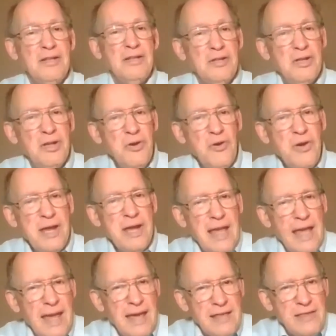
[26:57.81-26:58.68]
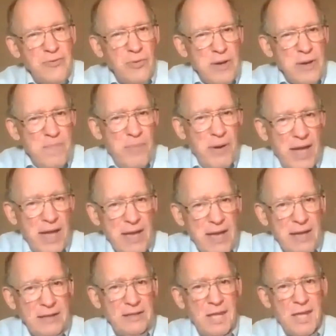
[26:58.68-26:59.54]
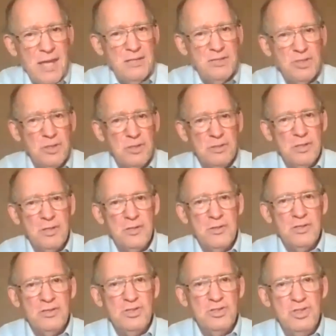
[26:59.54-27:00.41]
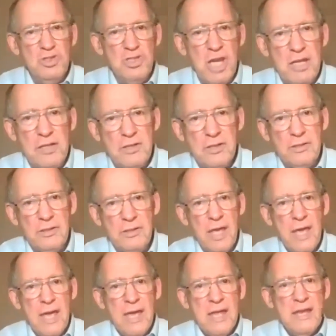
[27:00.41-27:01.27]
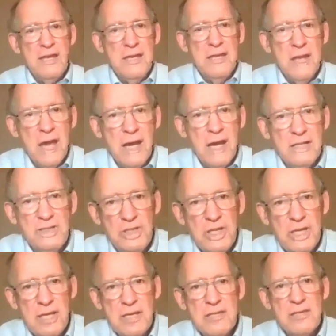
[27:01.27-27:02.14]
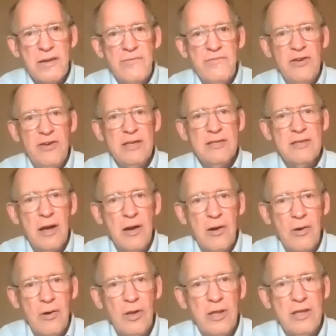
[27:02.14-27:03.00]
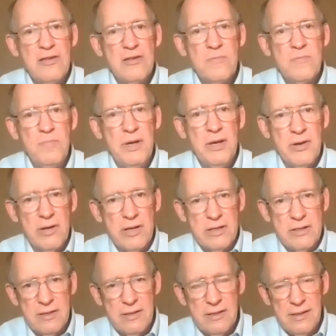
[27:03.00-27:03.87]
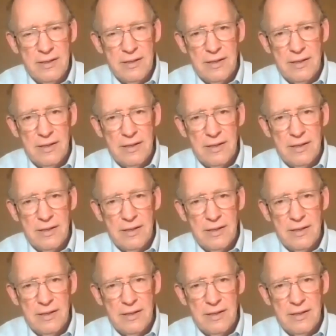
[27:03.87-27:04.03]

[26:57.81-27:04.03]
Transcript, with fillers: to do it as we pay attention to the gentle nudgings of His Holy Spirit.